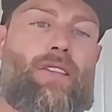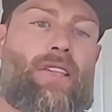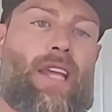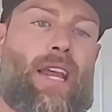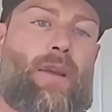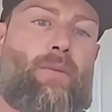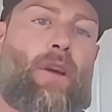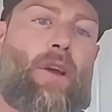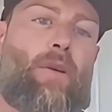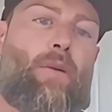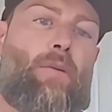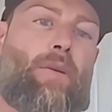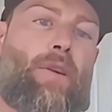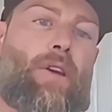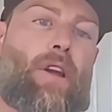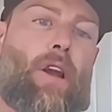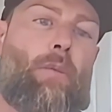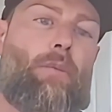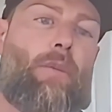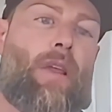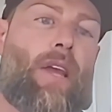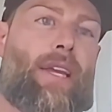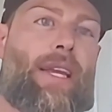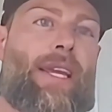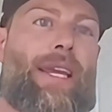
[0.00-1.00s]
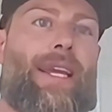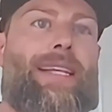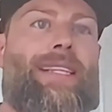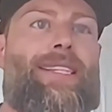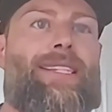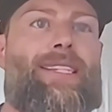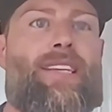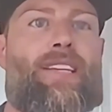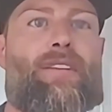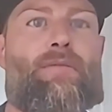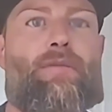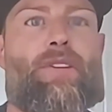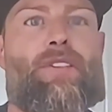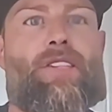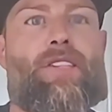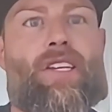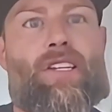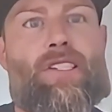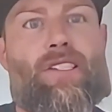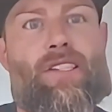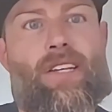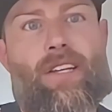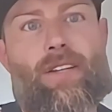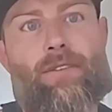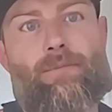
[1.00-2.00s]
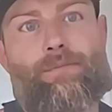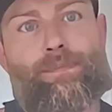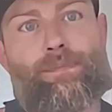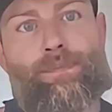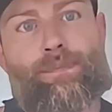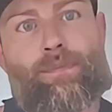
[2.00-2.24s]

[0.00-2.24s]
same way we become like insulin resistant,